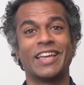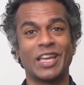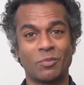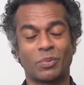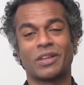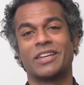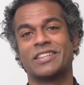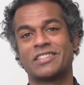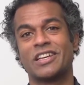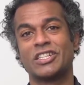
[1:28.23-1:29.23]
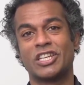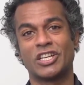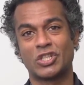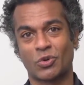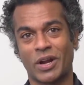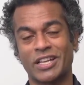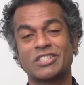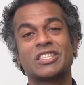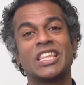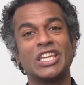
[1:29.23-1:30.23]
in place to
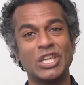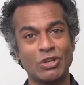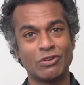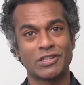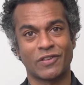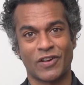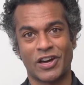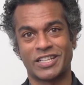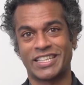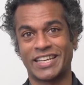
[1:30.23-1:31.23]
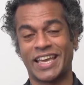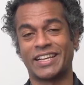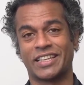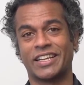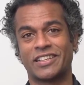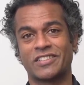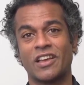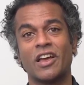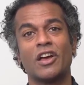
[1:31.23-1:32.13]
address the use of audit data analytics.